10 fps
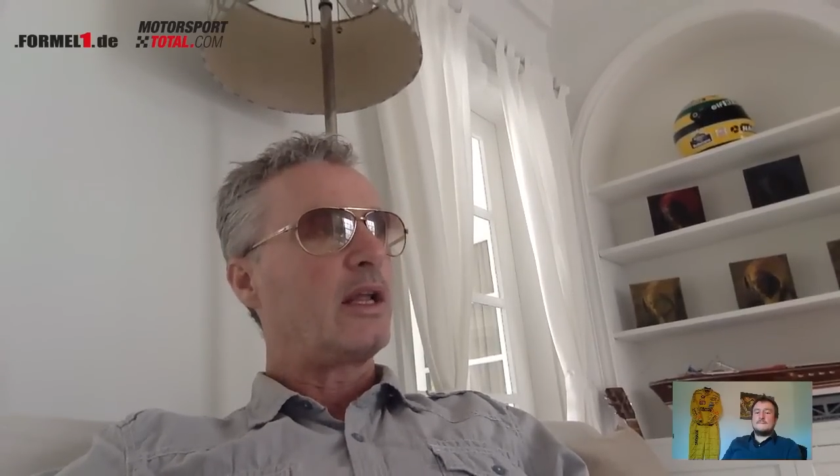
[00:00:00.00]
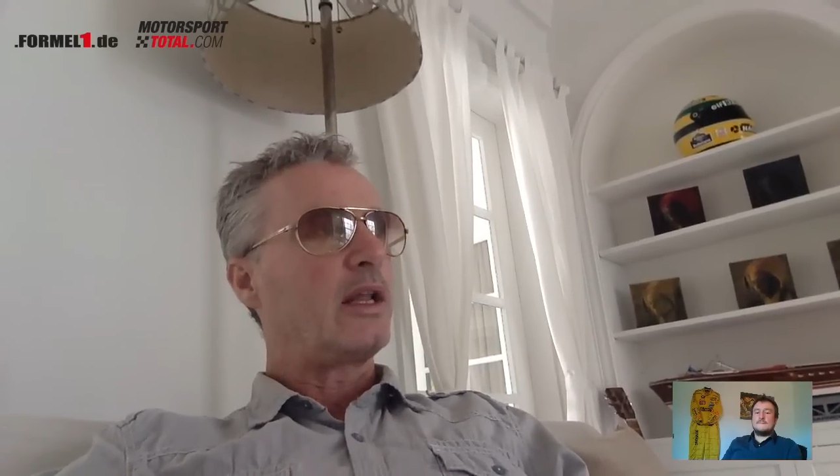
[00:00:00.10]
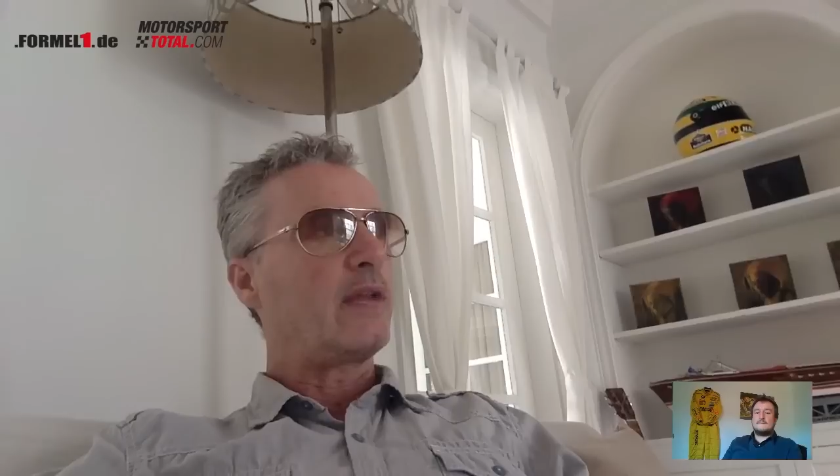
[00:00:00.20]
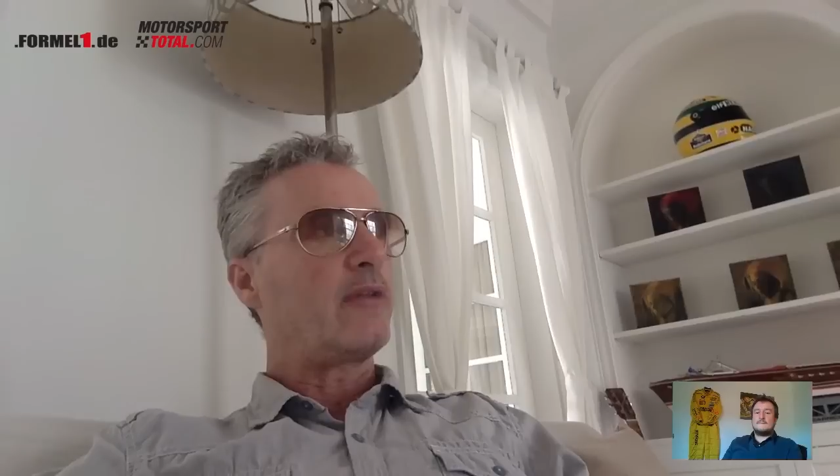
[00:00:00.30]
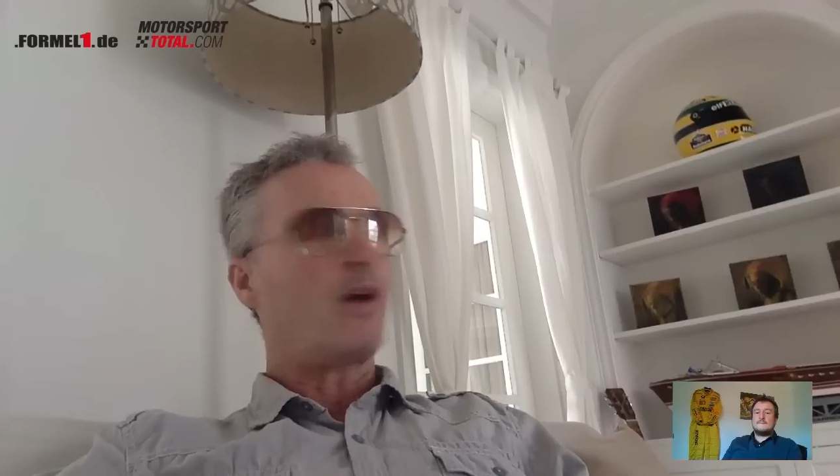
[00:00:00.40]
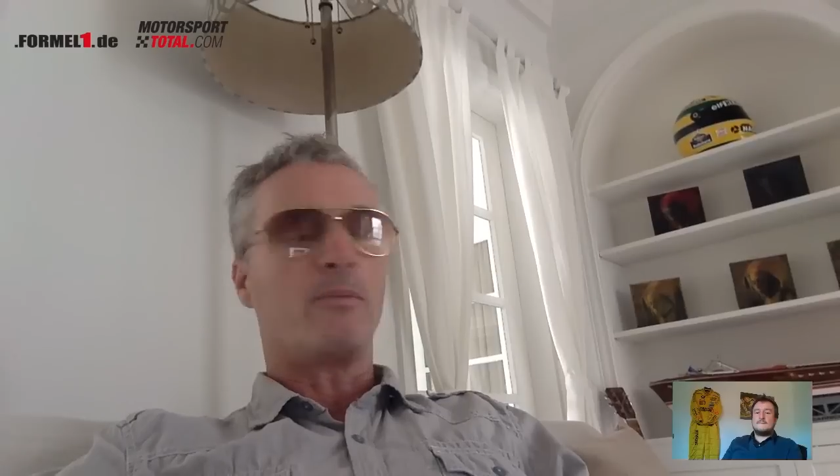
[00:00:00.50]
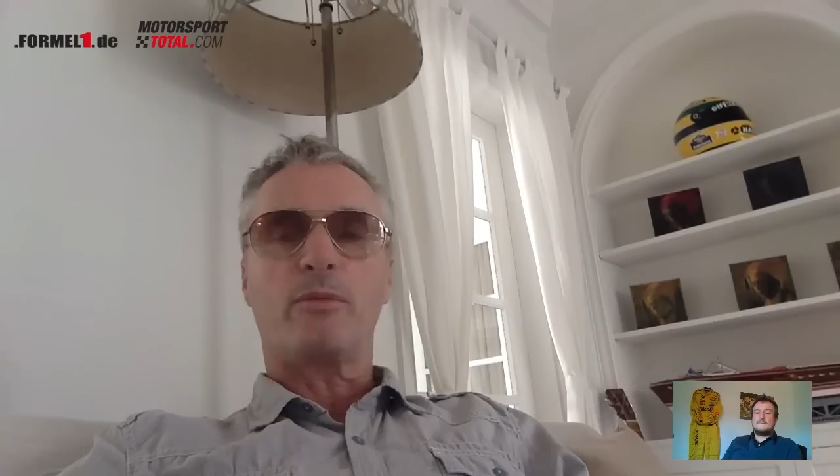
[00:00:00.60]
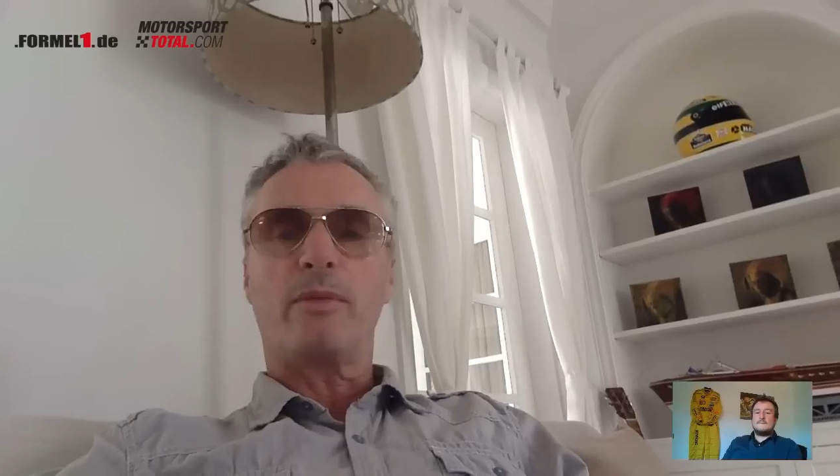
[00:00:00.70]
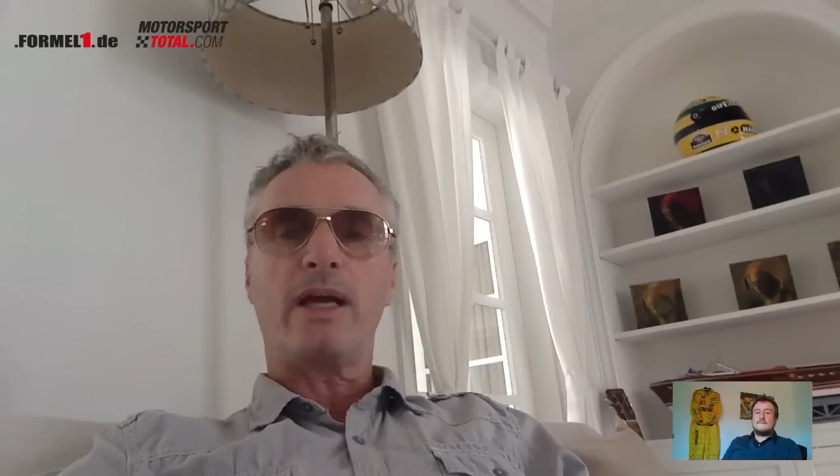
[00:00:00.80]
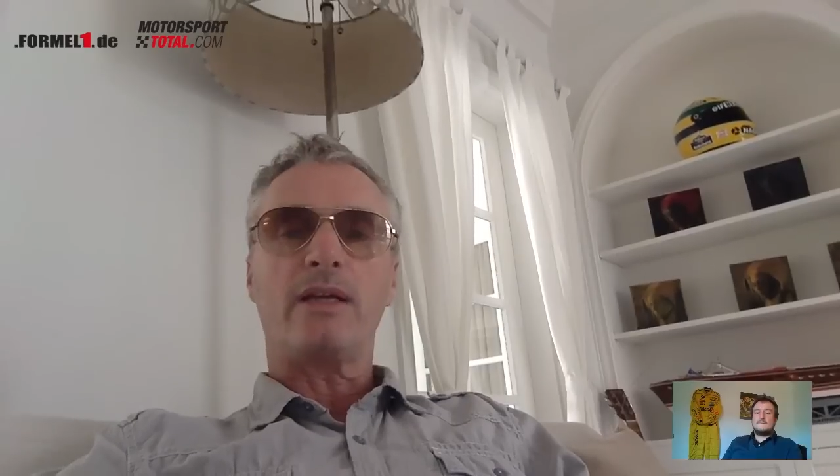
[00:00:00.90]
they have
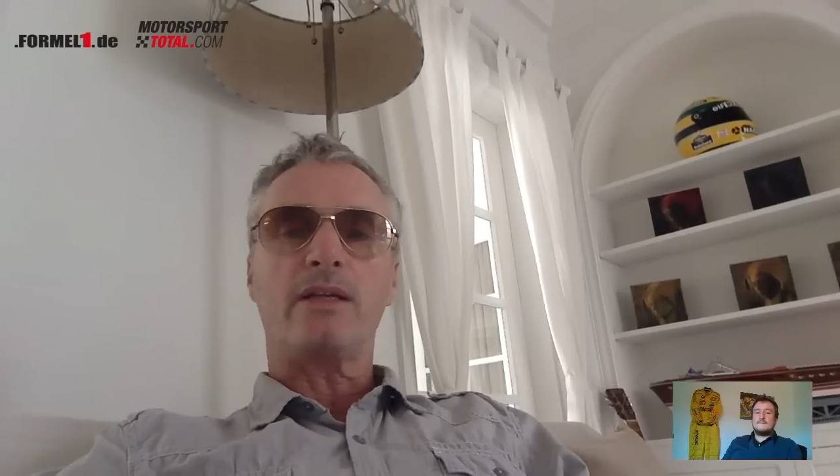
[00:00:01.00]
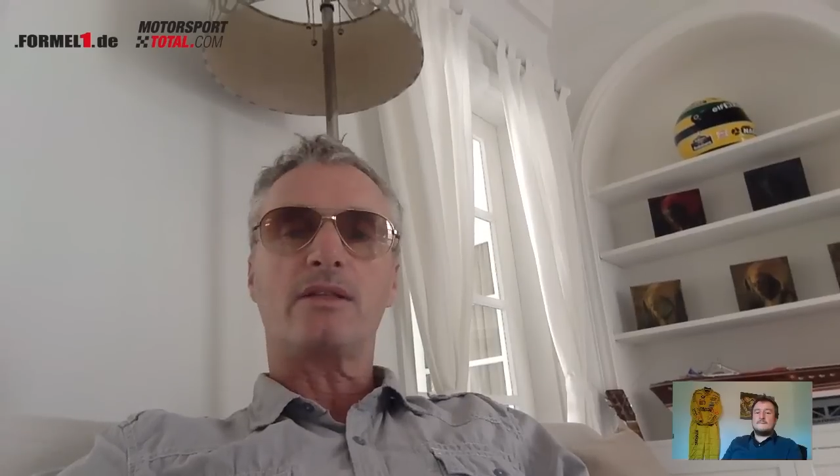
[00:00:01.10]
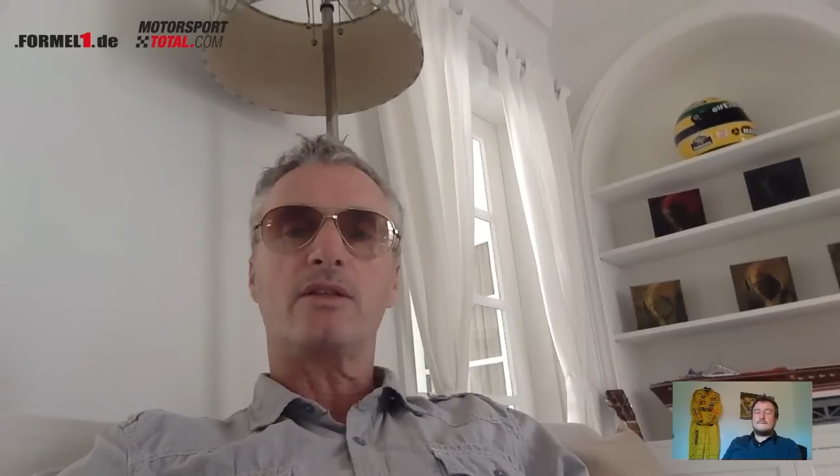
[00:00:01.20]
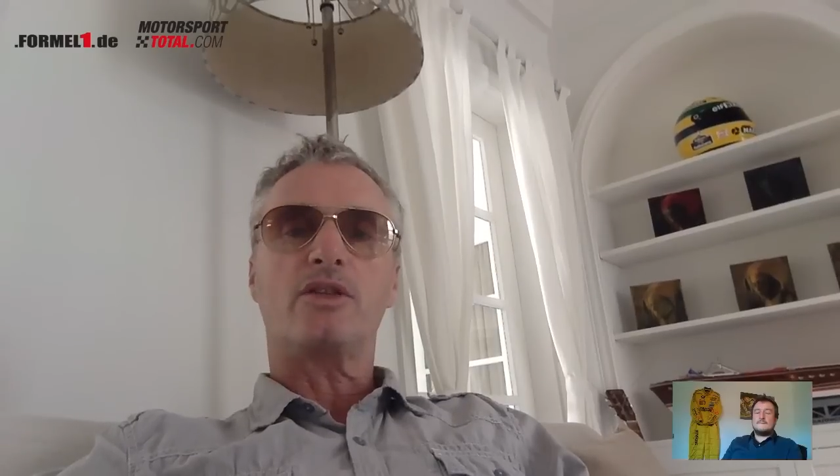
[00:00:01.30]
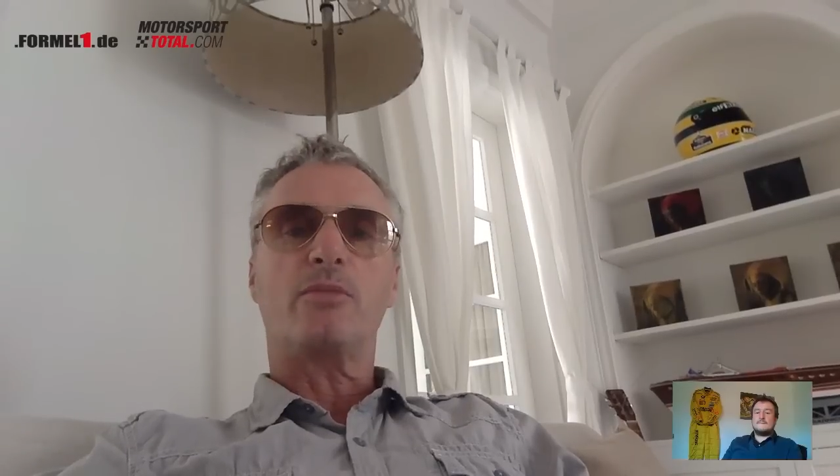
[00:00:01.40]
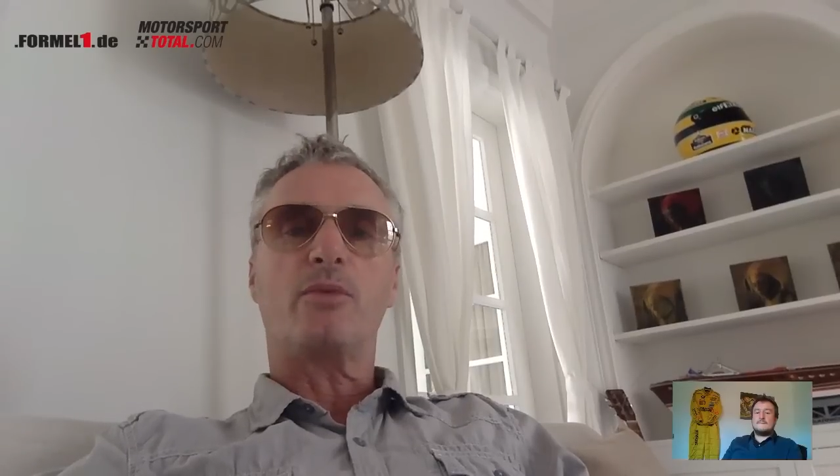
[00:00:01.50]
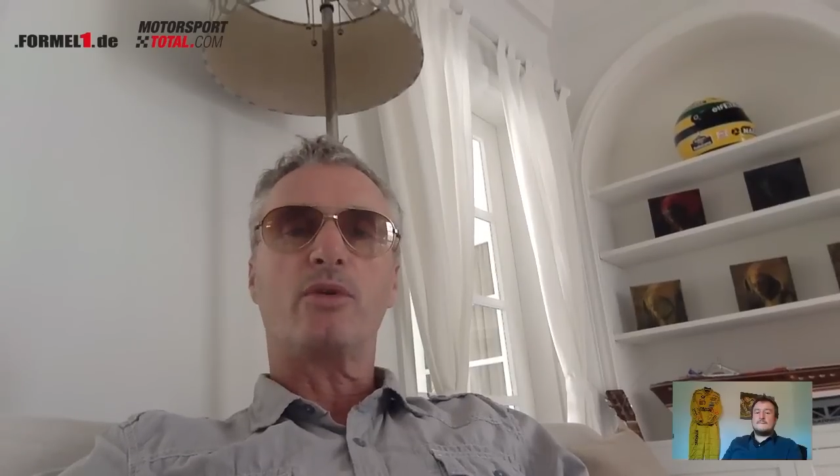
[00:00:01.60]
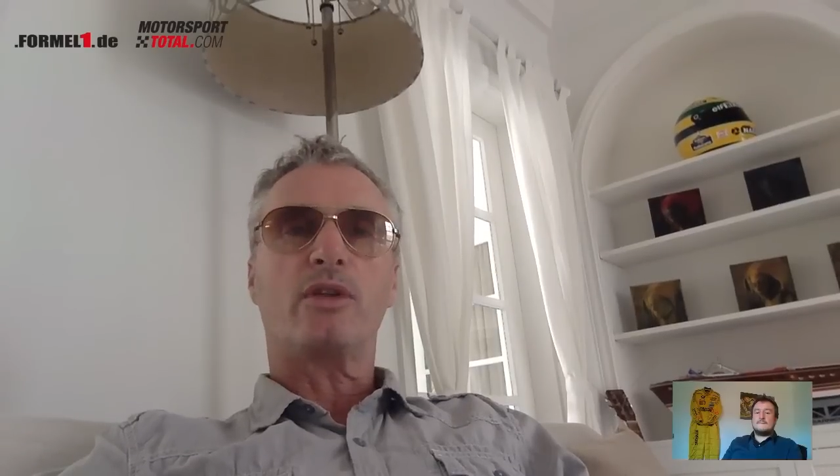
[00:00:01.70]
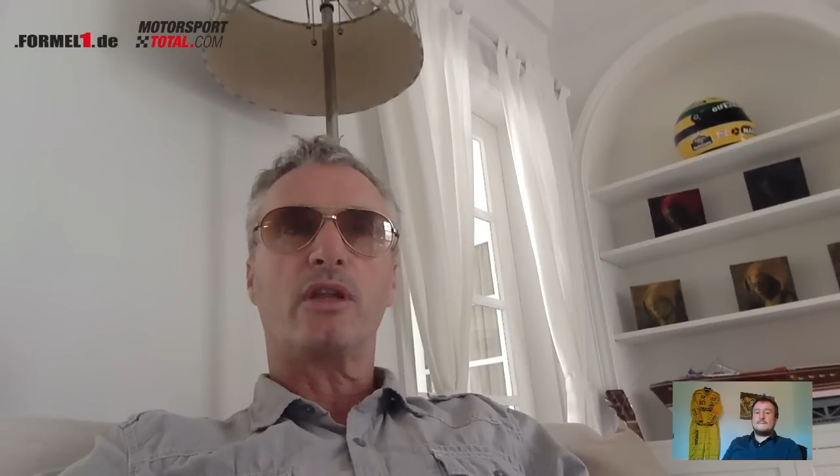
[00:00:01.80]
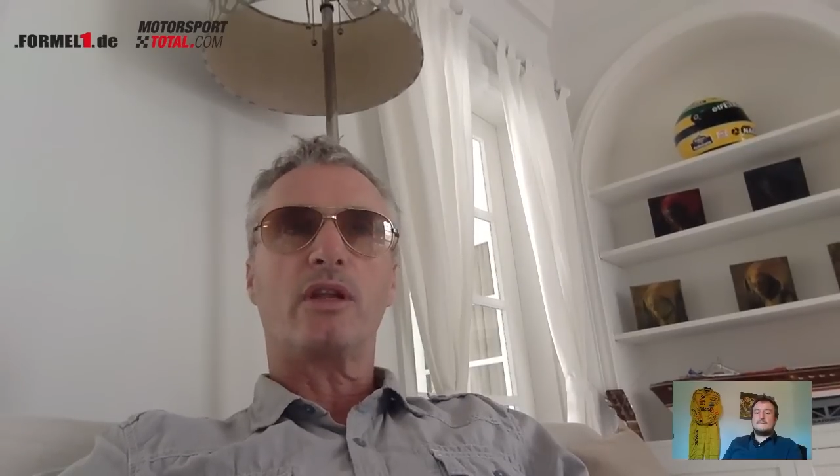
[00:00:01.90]
compromised the
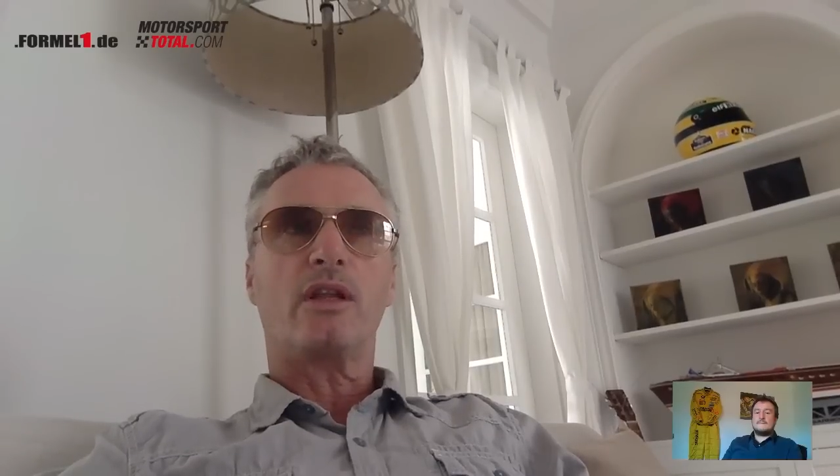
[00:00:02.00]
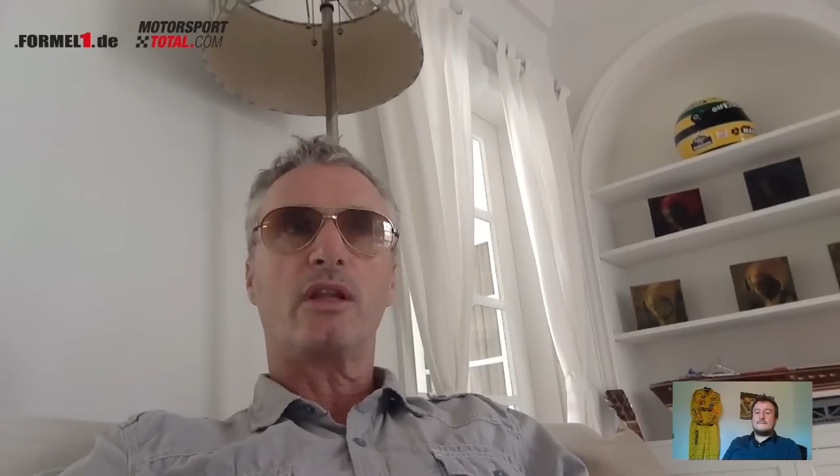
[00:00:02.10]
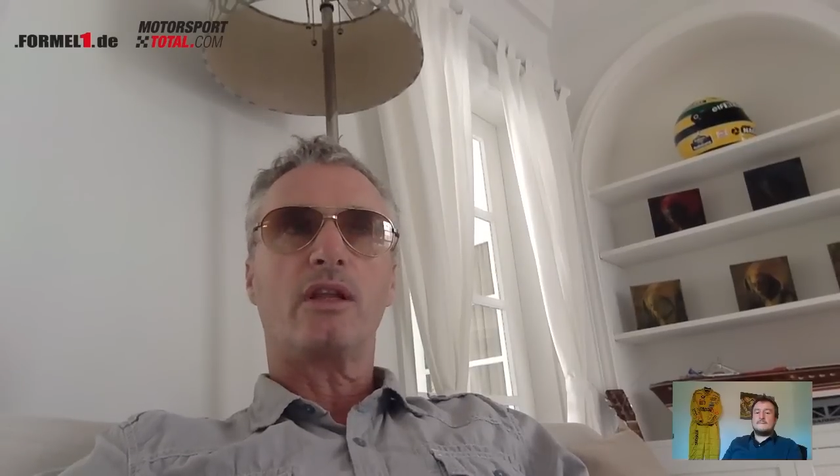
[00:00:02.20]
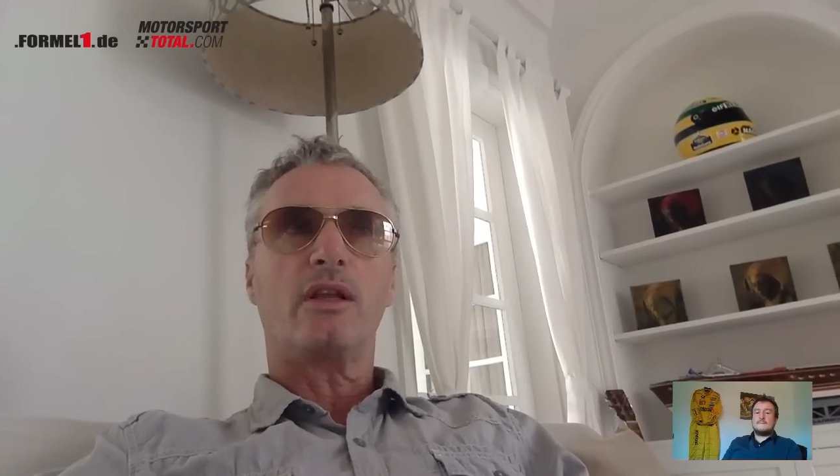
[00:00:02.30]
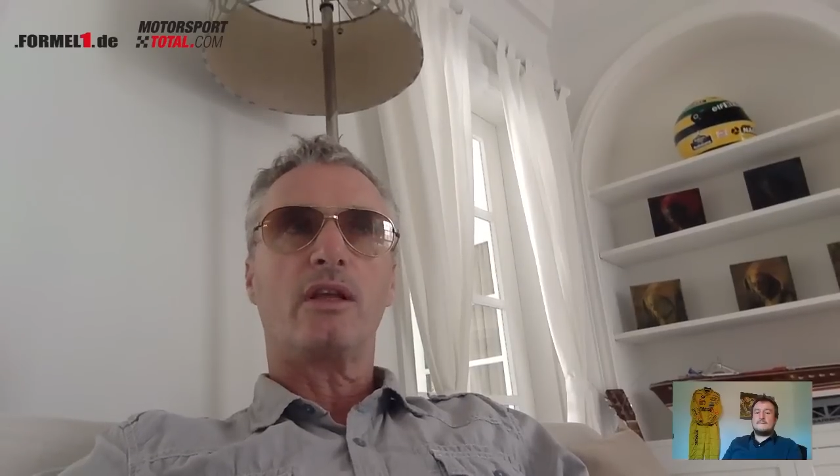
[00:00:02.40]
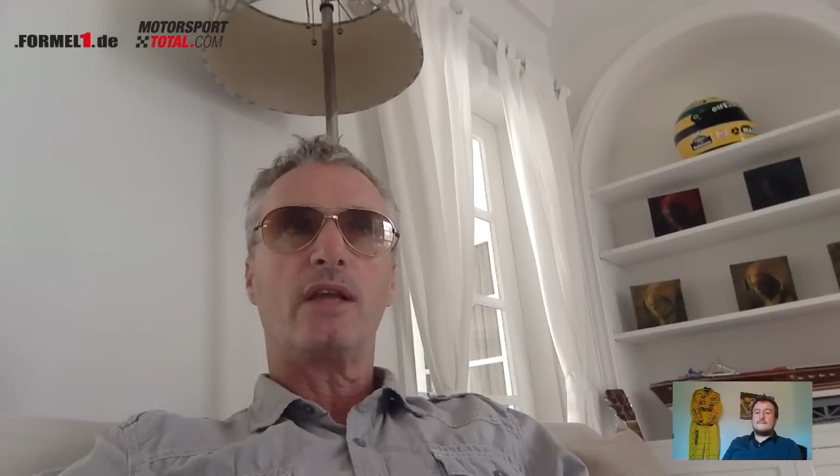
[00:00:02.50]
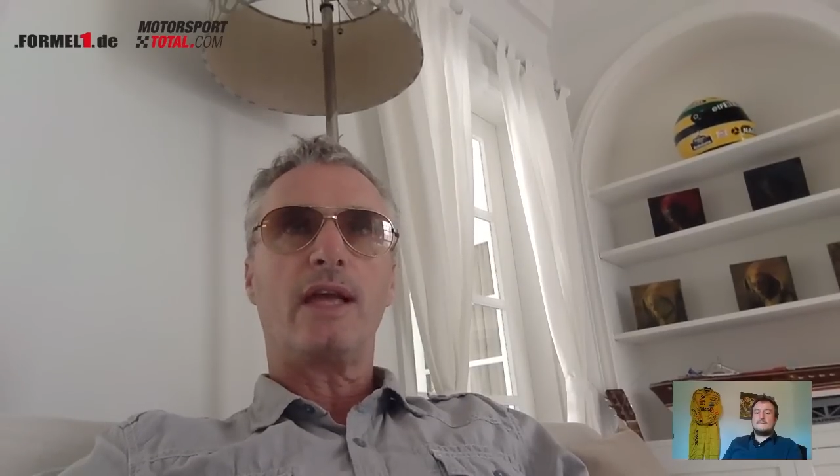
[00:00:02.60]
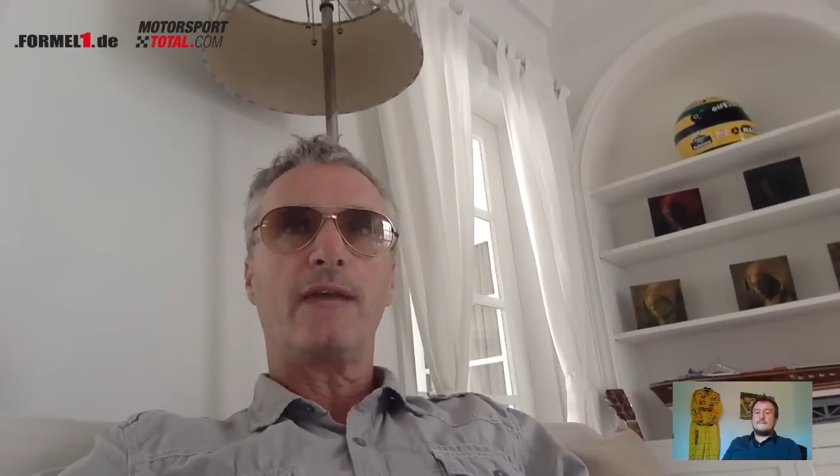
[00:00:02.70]
sport. The